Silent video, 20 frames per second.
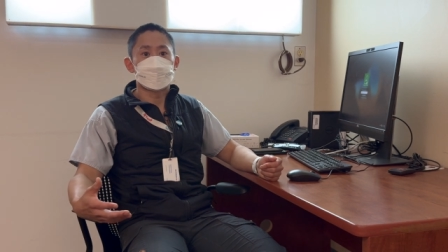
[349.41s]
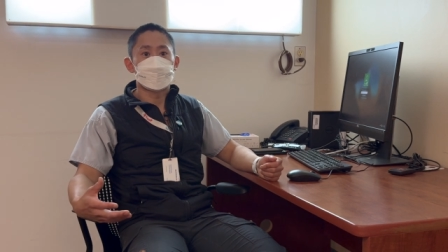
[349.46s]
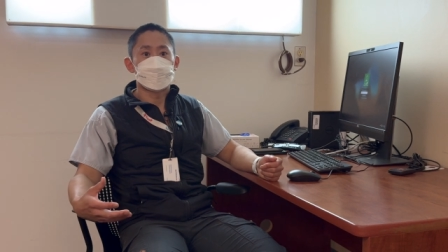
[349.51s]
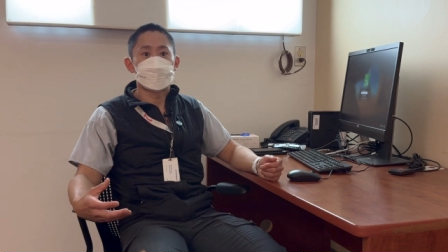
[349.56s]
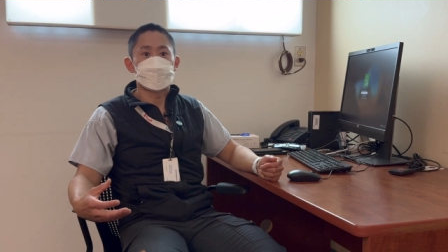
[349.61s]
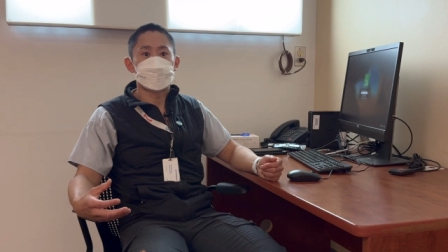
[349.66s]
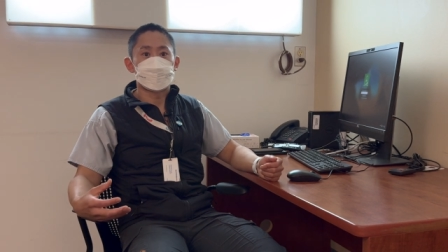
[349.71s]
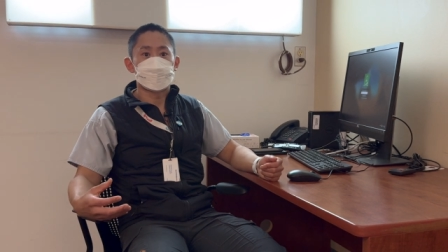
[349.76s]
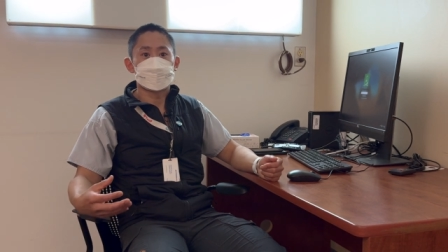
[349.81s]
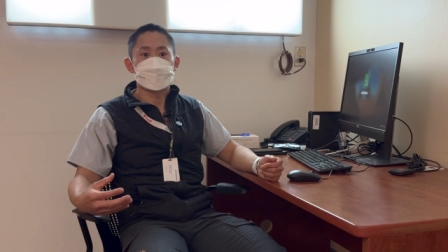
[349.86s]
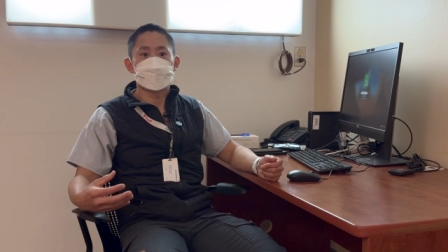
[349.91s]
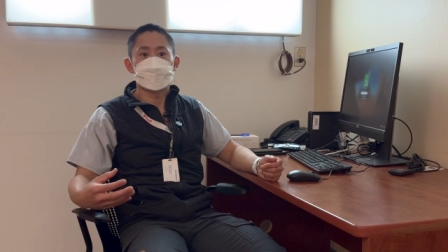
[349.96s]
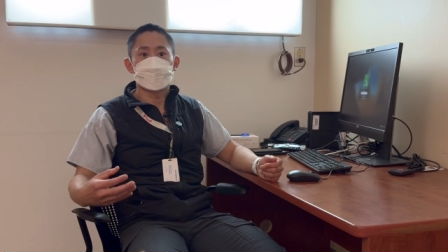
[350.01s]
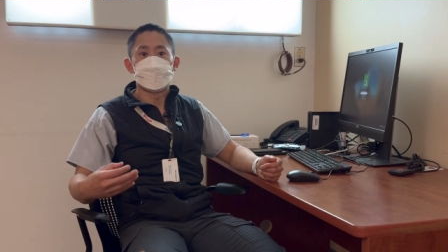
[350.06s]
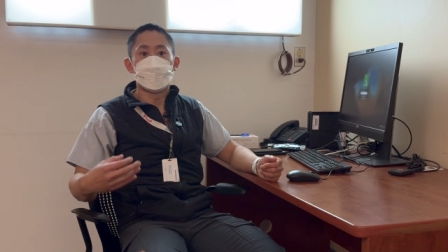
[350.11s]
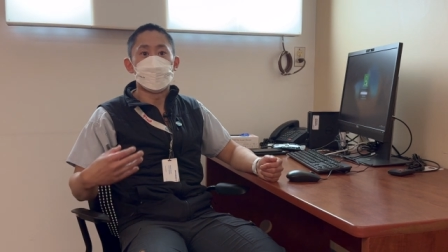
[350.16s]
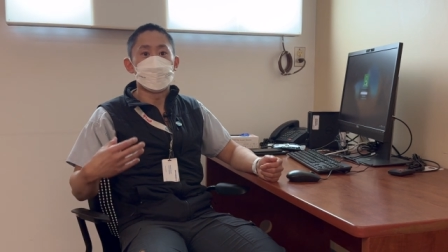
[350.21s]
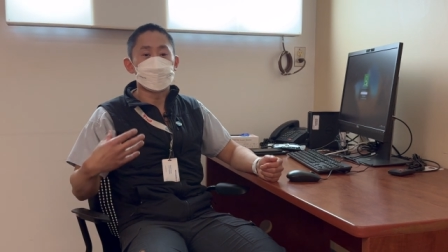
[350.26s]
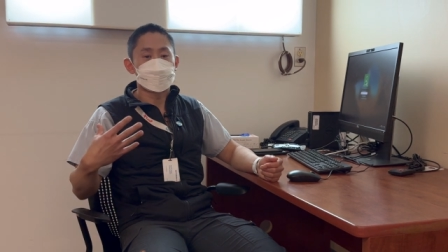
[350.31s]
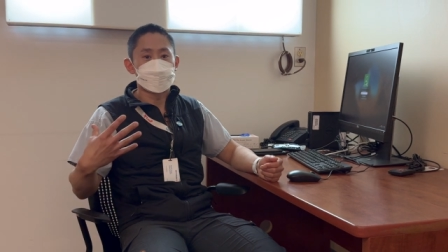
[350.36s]
whether it's
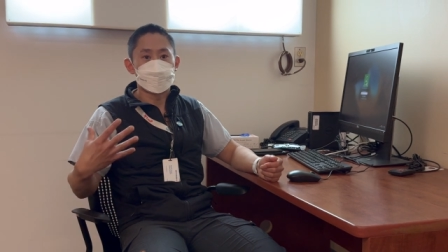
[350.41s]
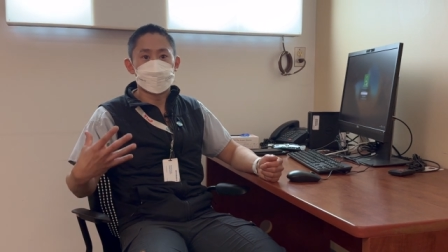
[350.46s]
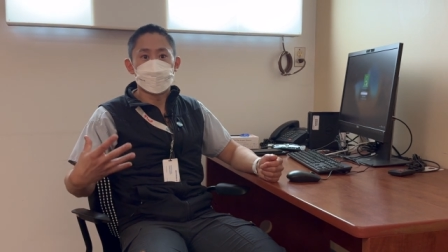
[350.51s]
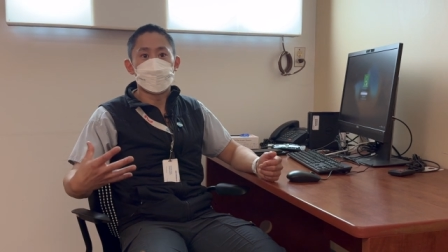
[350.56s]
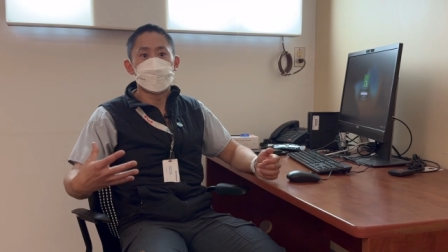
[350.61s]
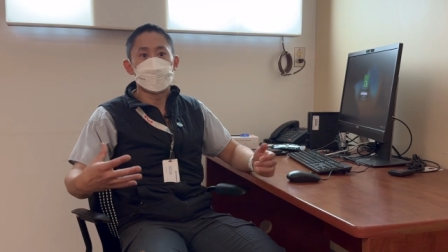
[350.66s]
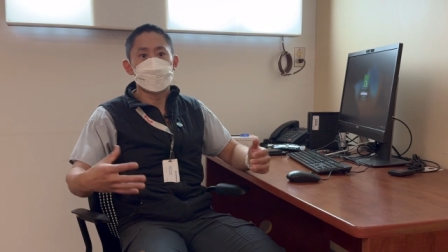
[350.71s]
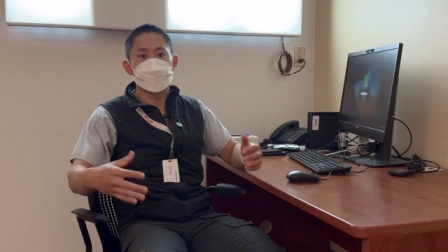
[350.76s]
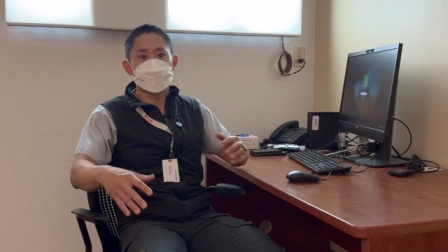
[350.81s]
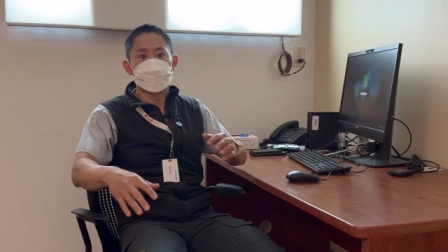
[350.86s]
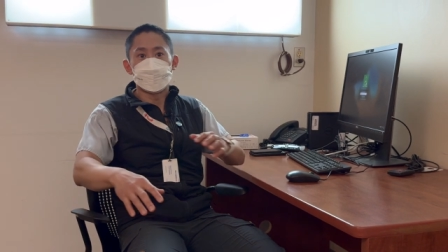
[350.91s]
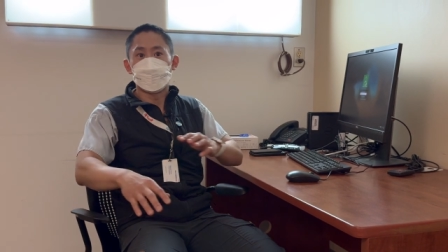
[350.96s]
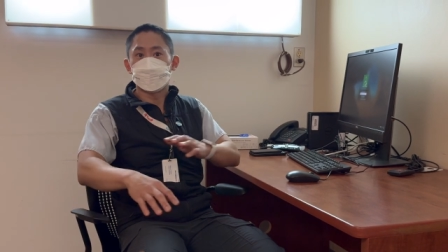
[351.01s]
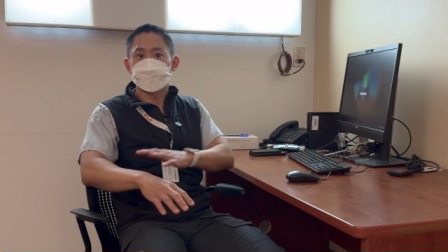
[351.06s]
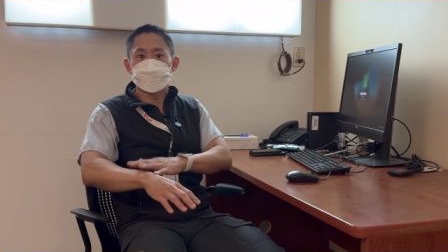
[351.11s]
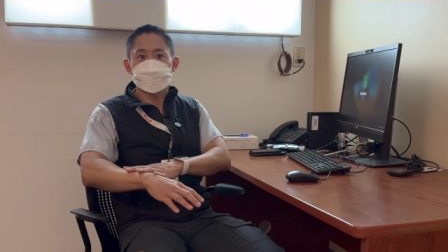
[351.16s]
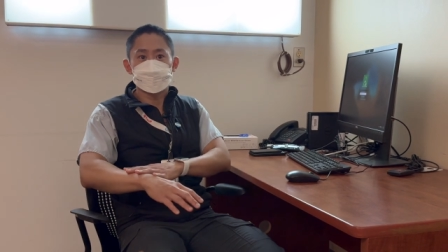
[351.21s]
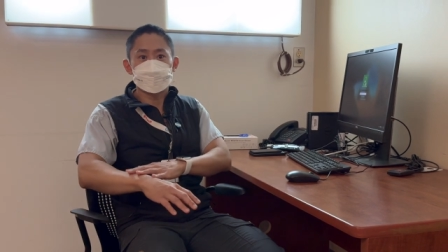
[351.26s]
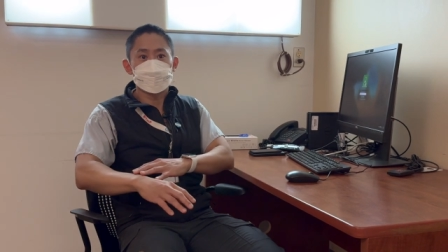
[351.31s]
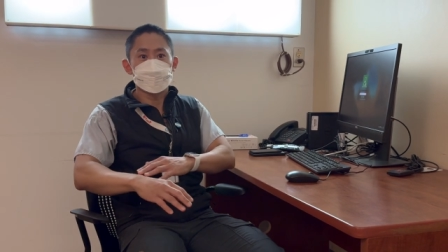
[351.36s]
mouth to mouth,
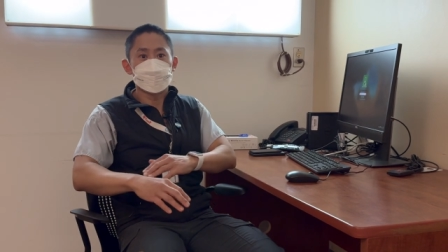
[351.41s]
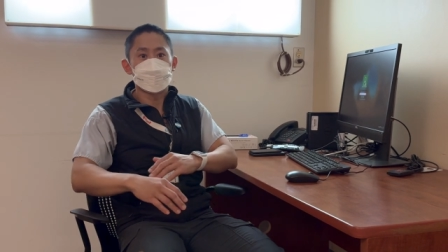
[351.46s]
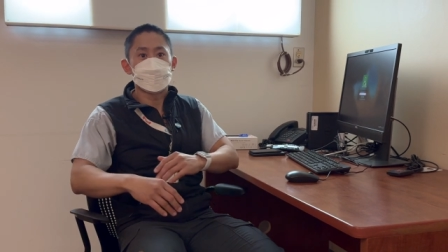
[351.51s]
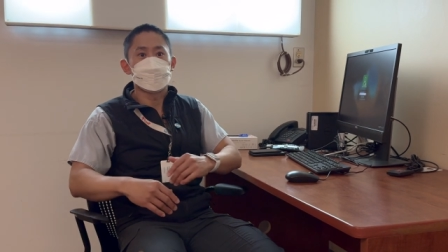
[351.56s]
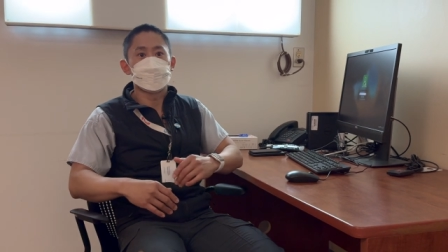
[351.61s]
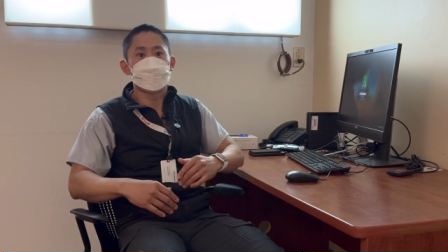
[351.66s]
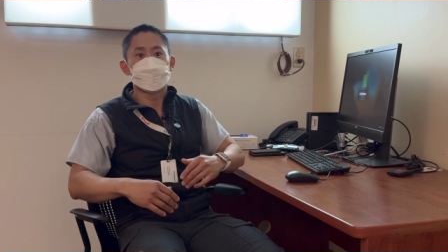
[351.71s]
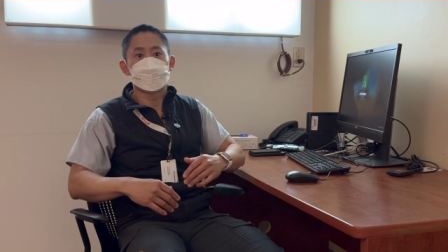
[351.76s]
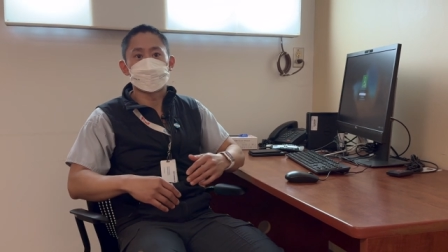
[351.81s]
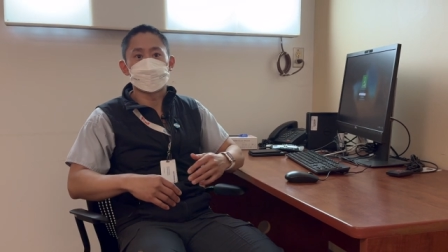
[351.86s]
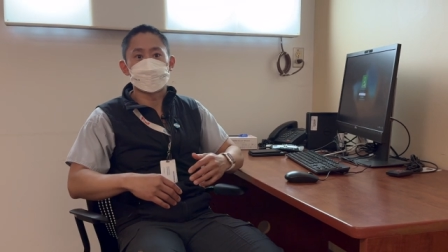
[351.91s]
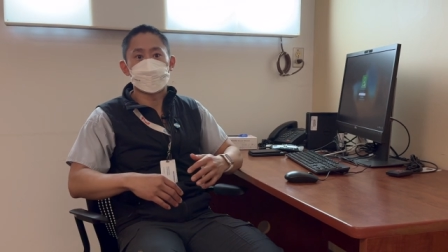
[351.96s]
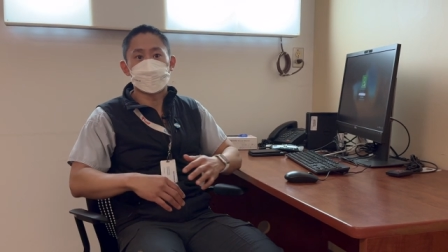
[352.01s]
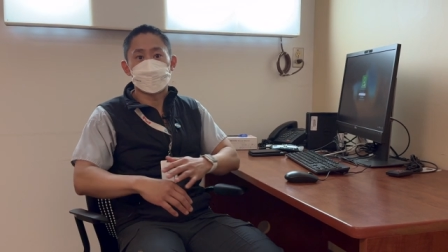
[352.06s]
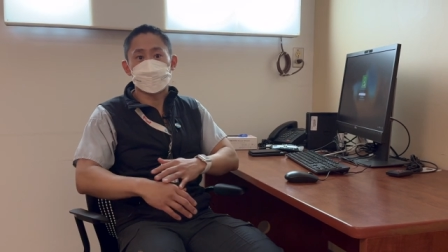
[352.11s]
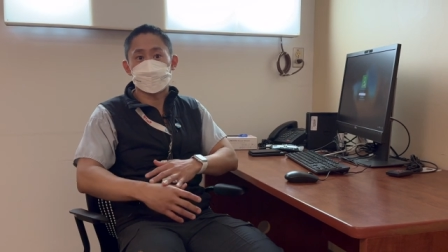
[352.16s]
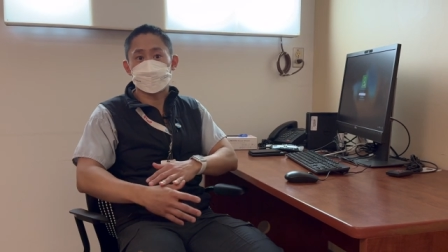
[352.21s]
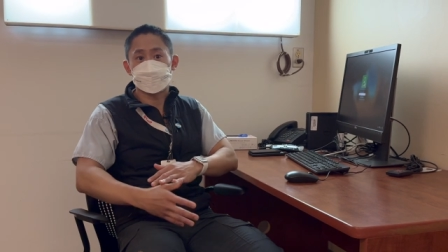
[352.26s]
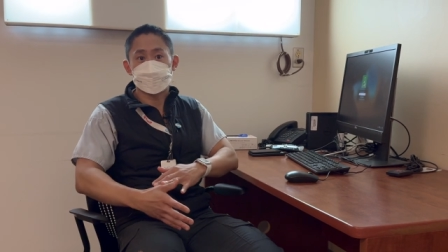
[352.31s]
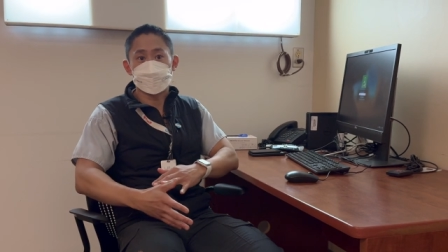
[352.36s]
mouth to skin, or
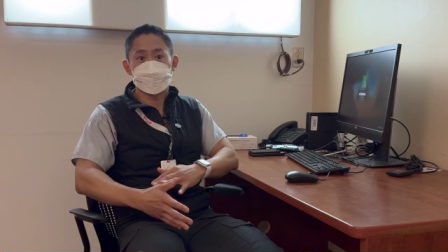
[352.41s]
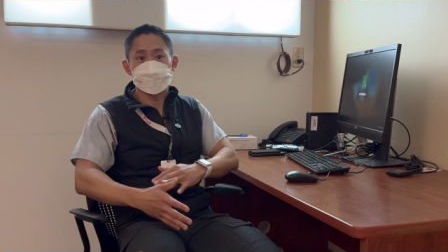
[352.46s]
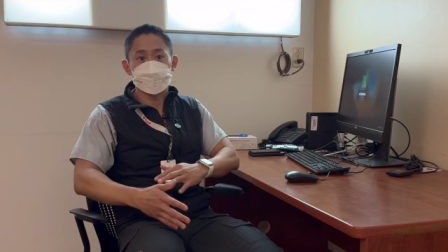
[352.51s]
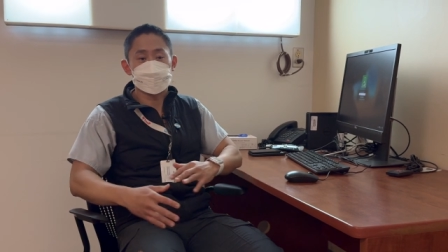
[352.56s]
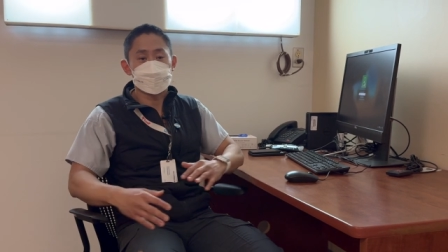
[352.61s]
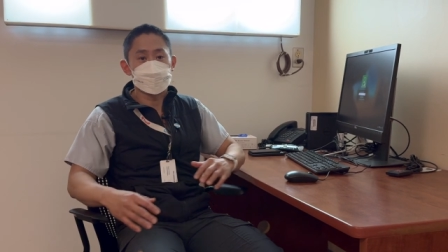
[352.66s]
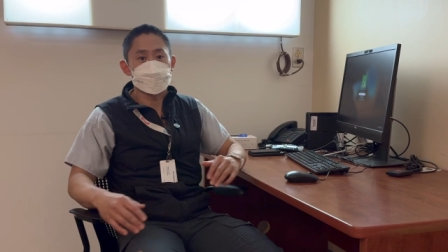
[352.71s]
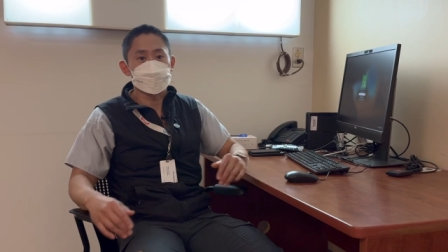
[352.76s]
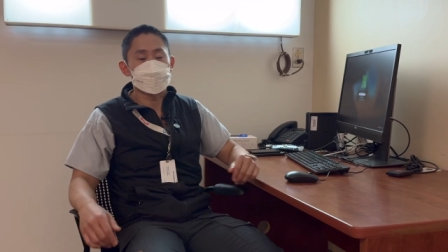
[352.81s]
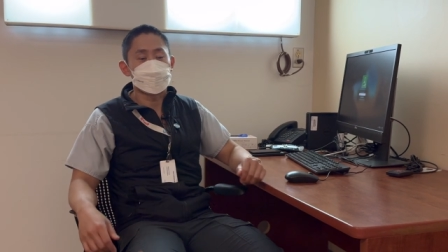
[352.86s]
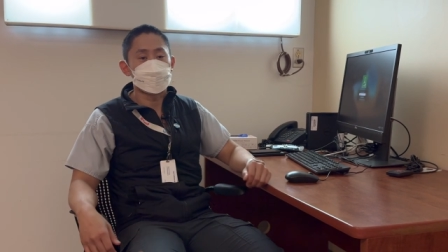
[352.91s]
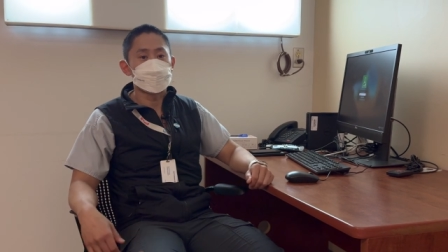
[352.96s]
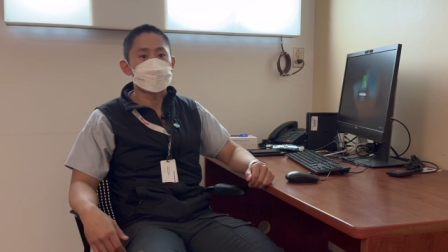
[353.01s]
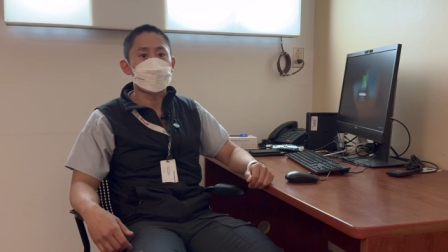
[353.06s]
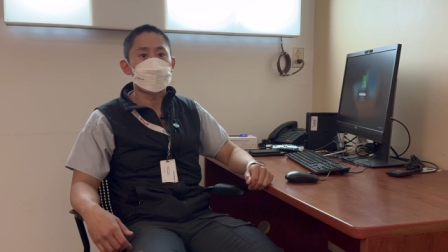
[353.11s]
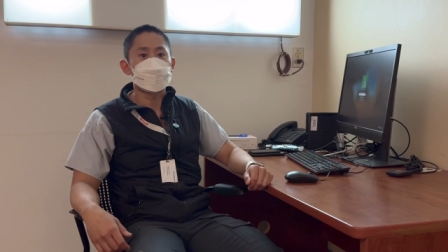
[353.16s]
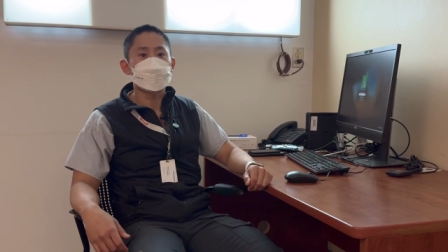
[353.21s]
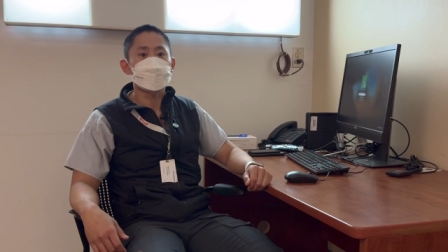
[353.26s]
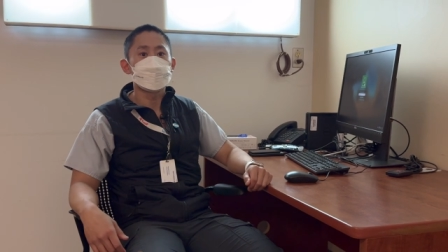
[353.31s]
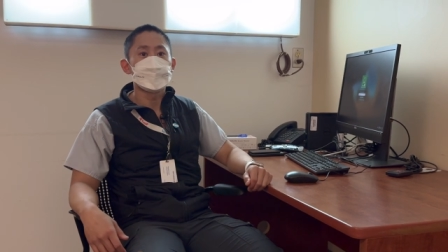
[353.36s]
direct skin to skin
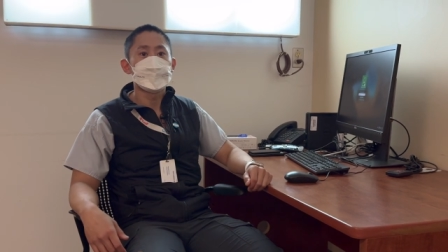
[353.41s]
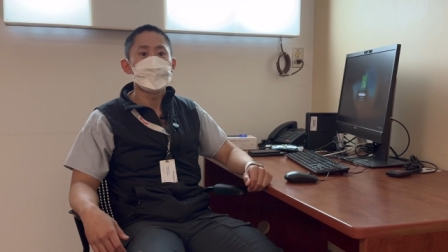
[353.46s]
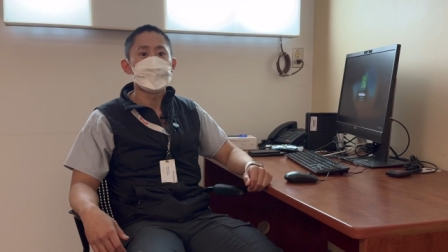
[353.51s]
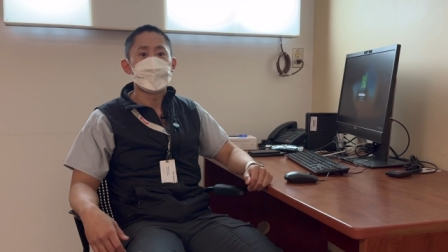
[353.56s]
contact,